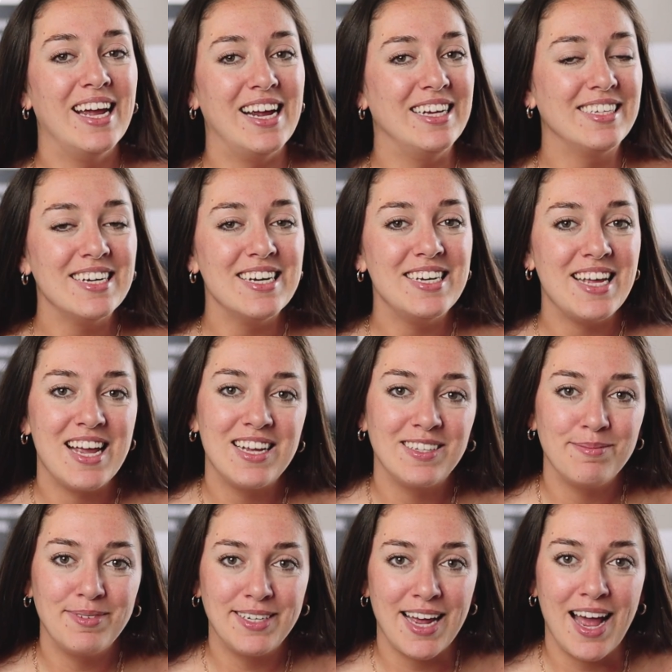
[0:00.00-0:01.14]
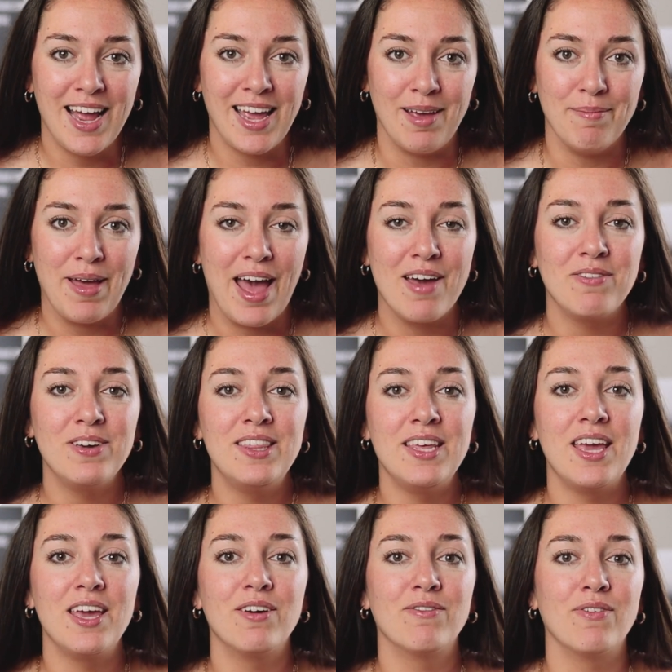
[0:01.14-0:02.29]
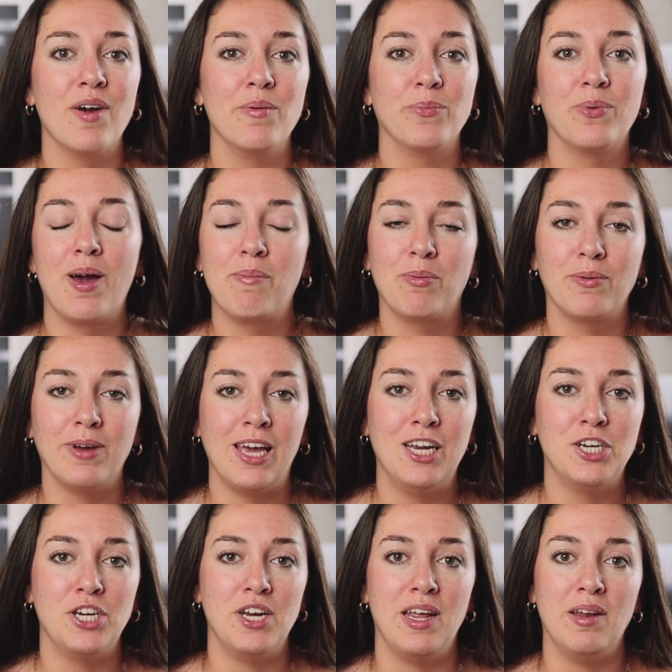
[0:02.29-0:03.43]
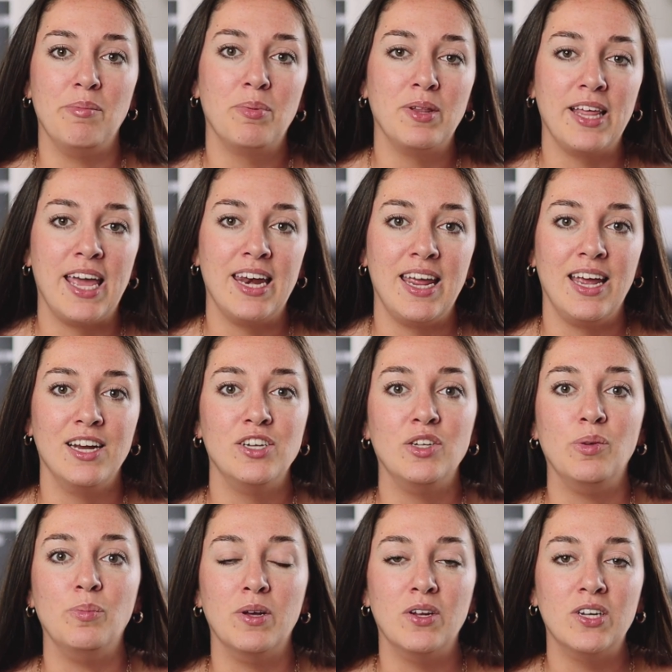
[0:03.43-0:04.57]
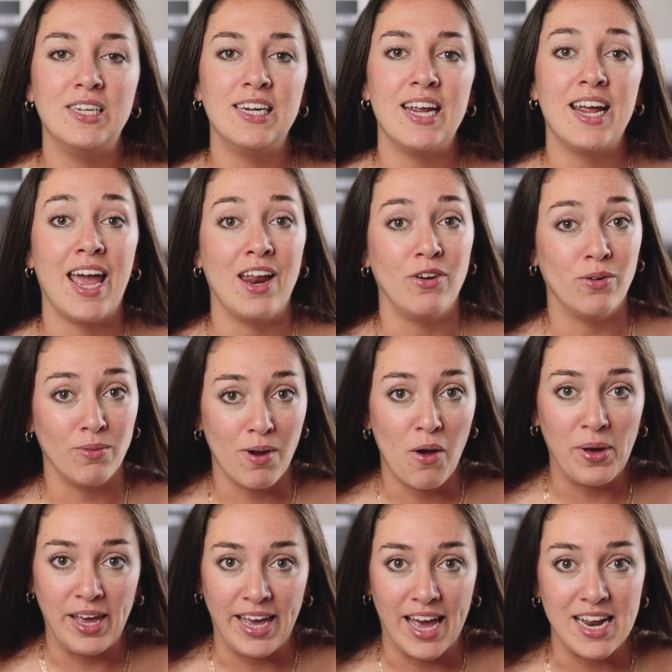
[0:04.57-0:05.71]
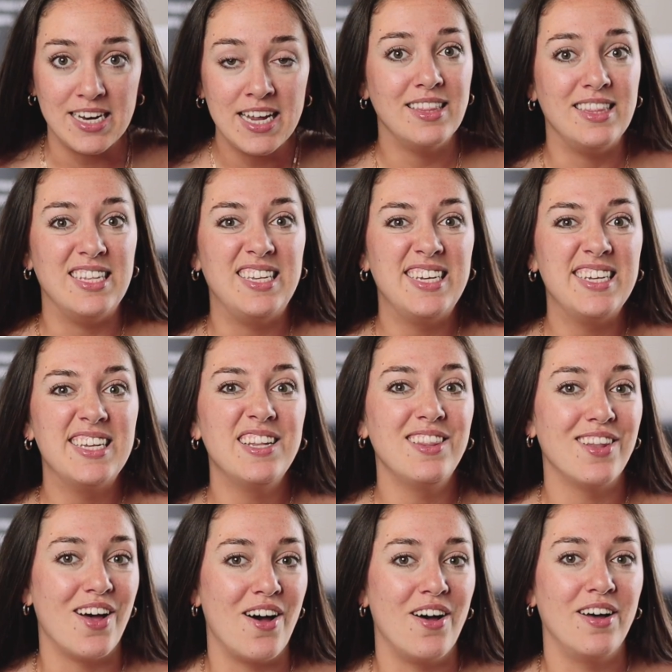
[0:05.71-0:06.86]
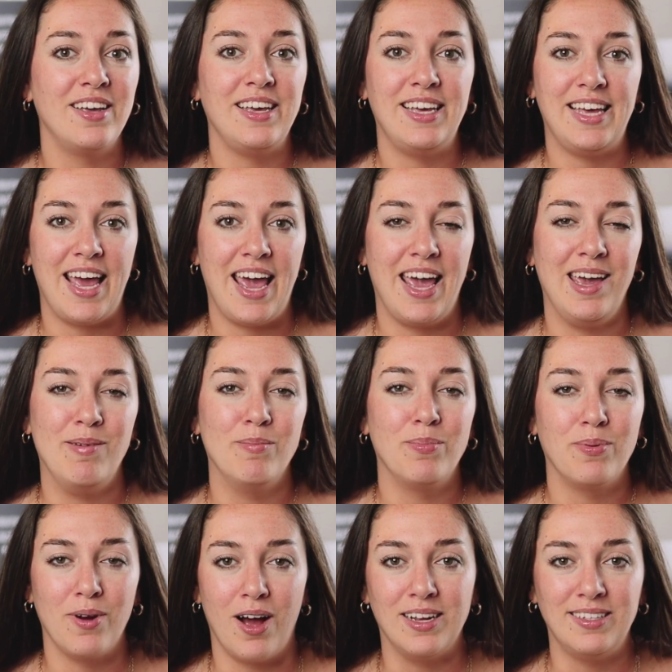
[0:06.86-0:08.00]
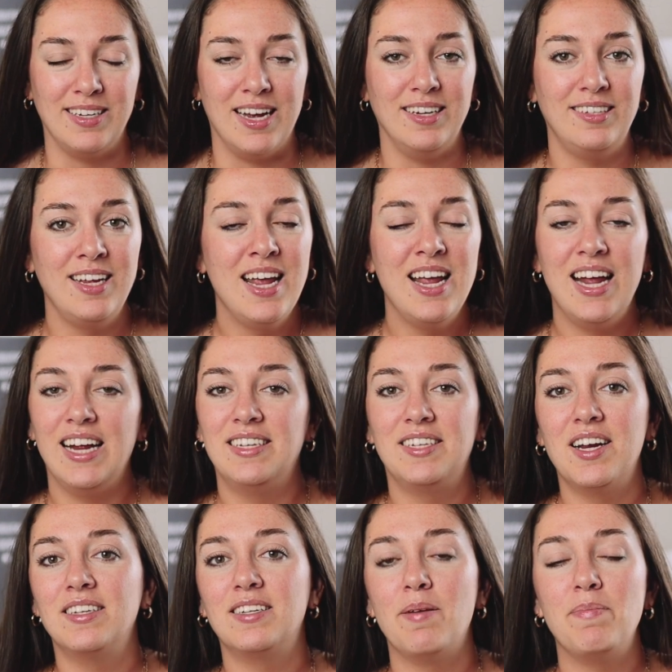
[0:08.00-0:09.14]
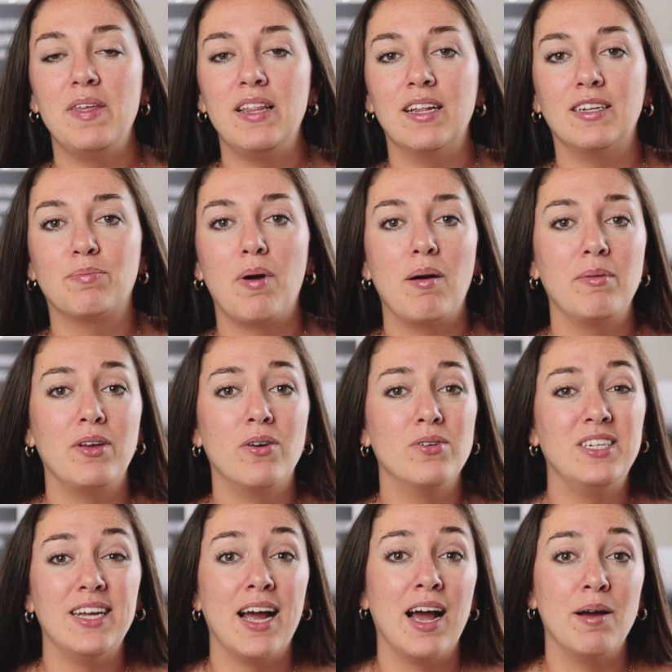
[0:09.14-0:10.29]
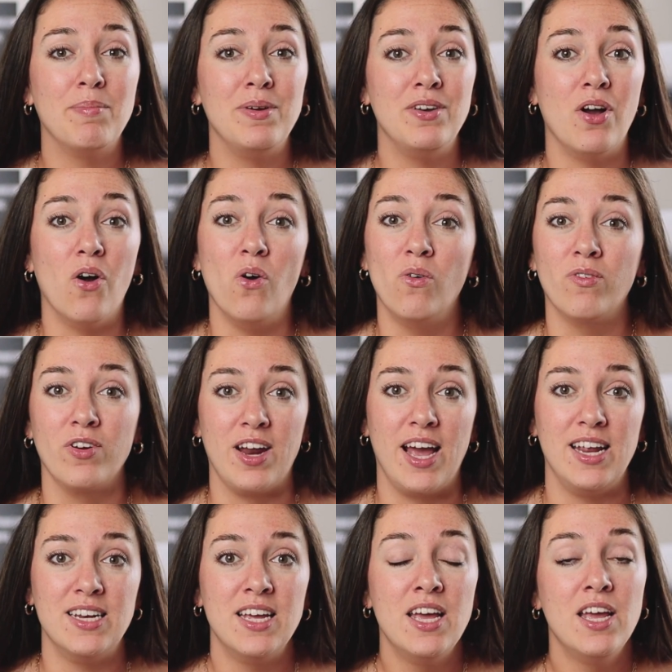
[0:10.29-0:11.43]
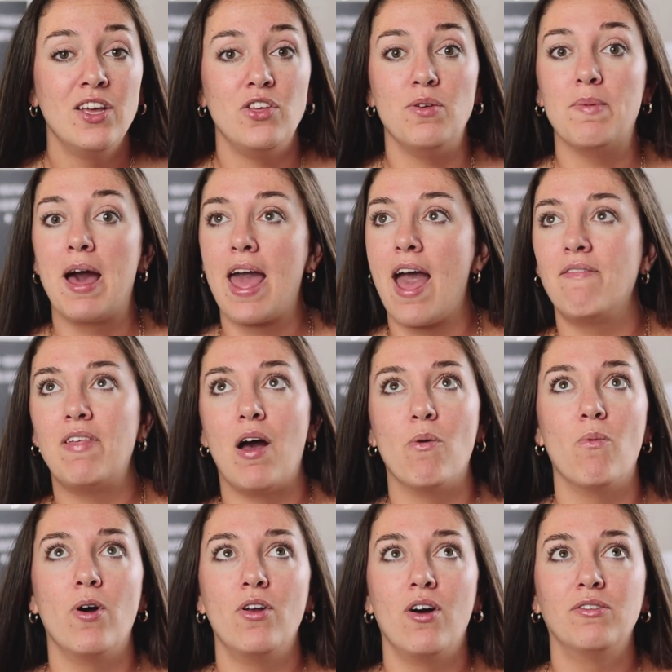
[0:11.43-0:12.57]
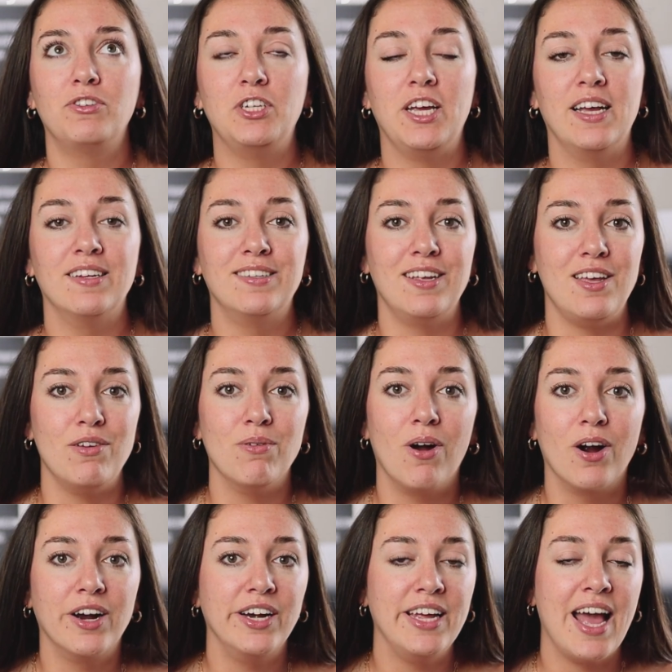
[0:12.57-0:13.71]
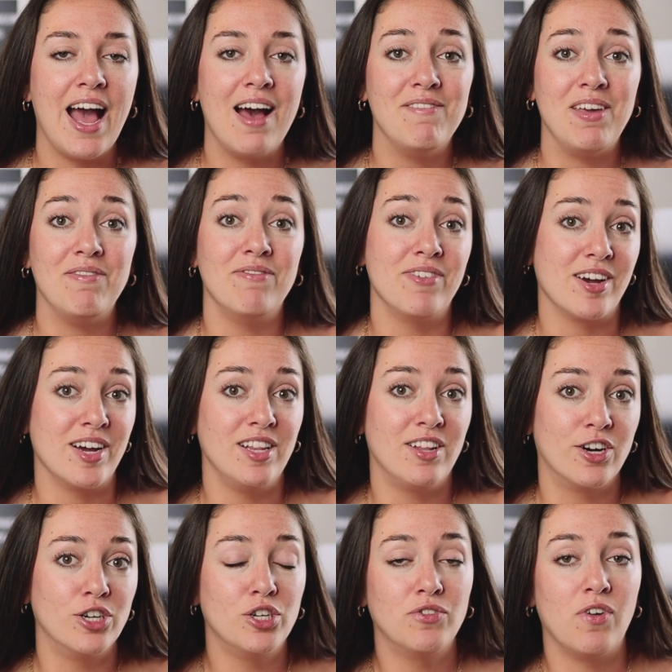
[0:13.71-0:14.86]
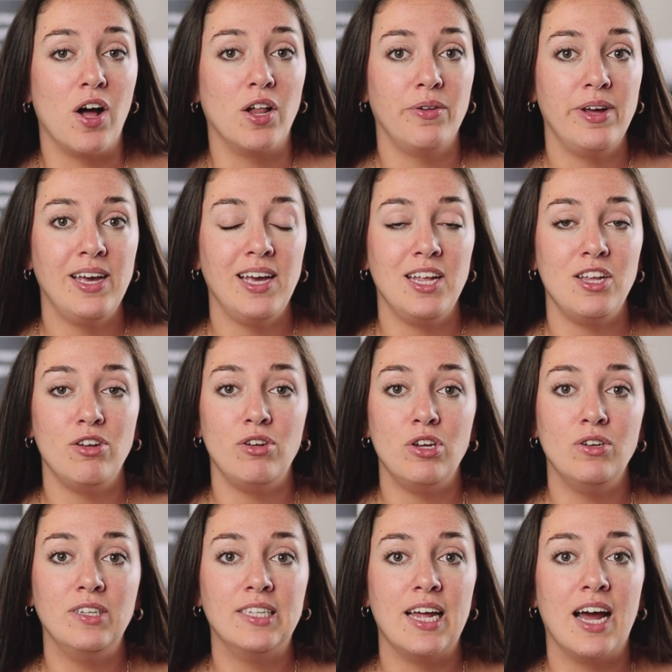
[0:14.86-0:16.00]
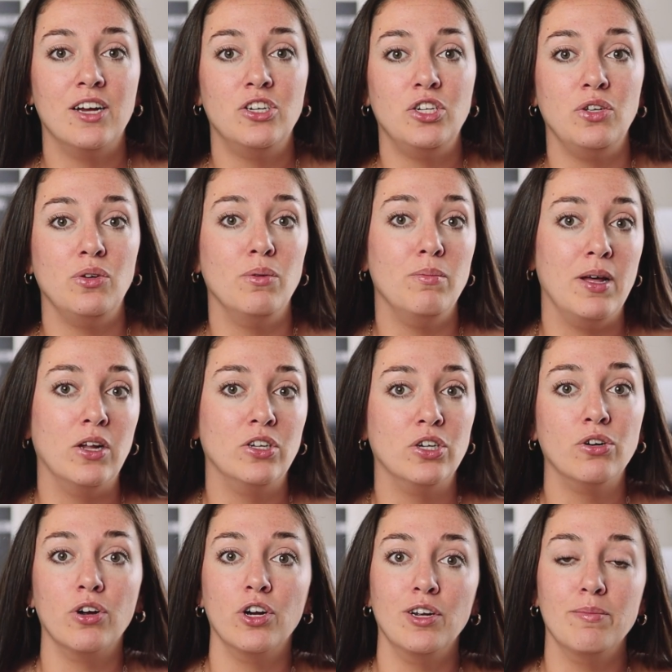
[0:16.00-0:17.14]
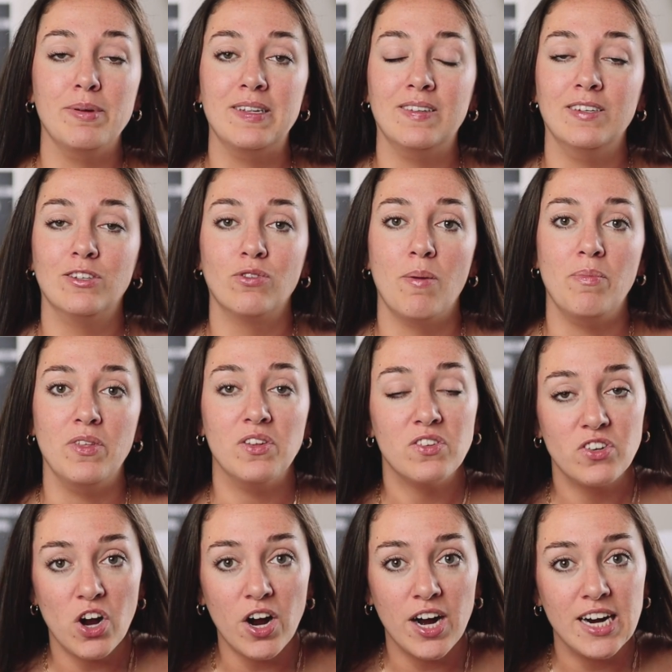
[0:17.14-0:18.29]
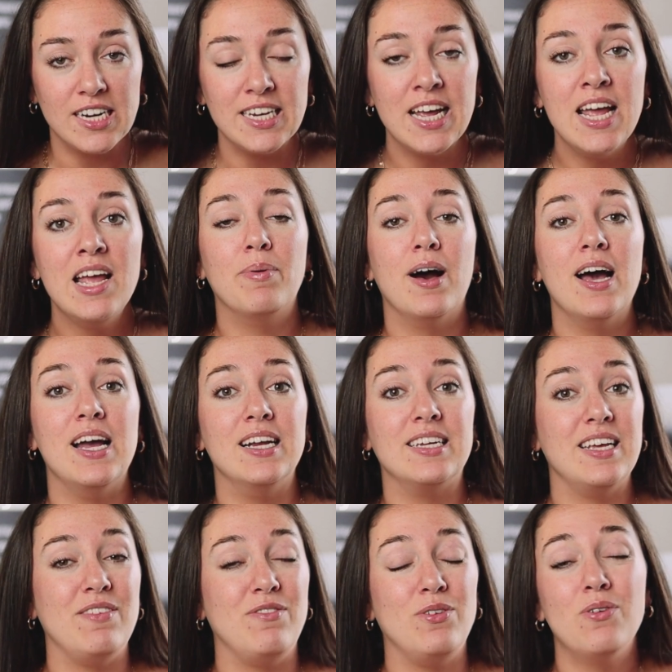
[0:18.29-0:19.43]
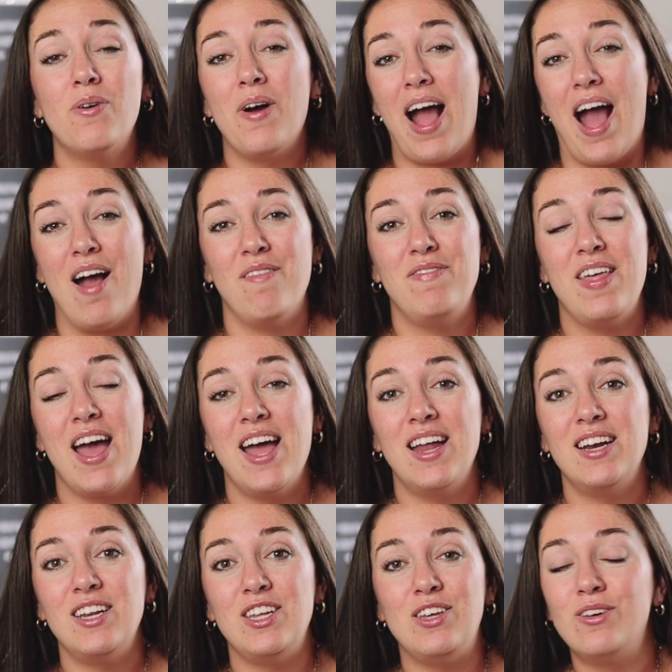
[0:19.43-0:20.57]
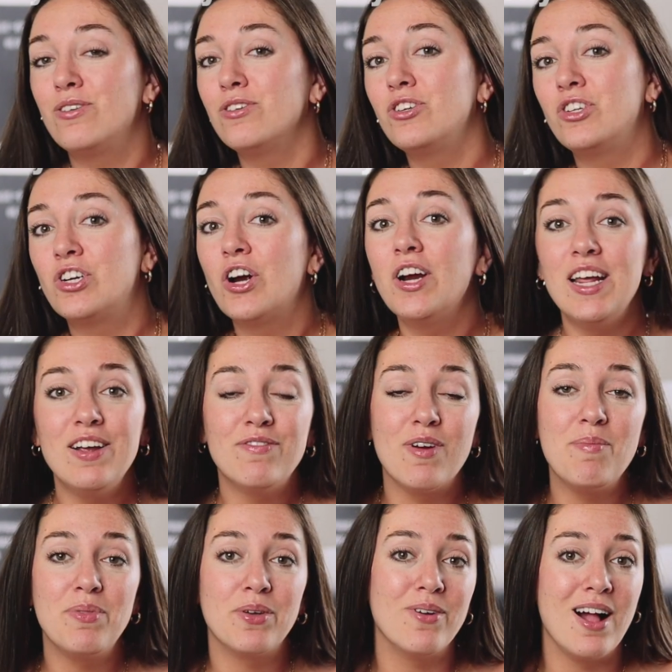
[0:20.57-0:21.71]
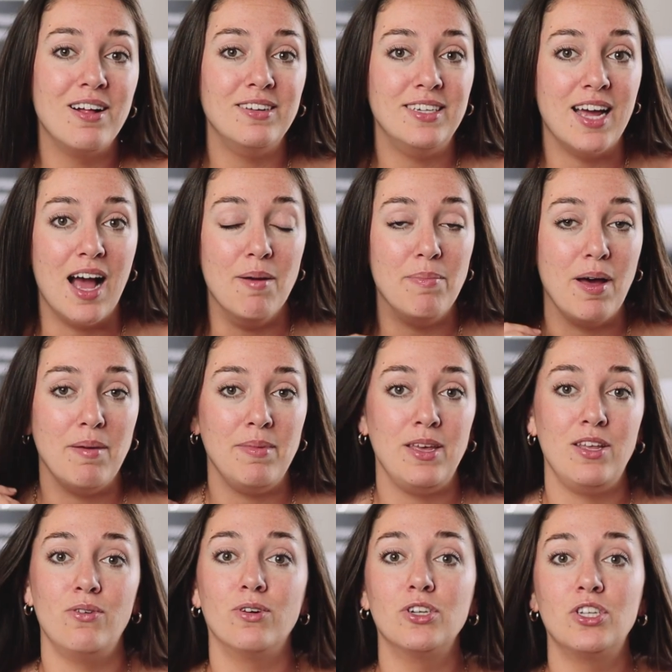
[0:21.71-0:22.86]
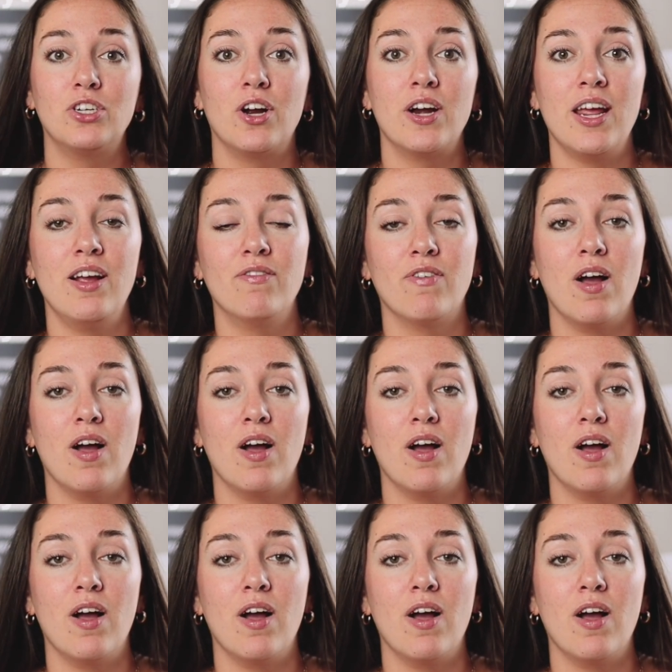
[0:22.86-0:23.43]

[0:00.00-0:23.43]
It's going to take some time. Everything from preparation and planning to building and growing it. This is a long game process. It's not something that's probably going to happen overnight. You might have that one-off chance that you already have a very large following and you use that to build and grow your business from the start. But if you don't have that, you're starting from the ground up. I mean, you're starting